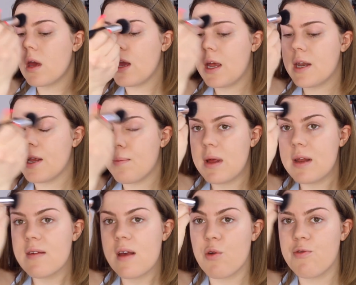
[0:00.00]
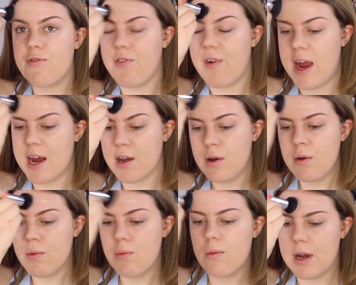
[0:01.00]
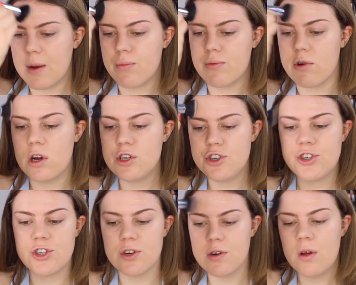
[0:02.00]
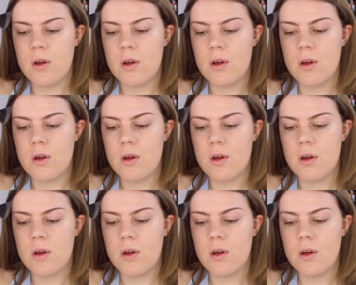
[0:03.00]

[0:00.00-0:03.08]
And it blends out fine with a brush.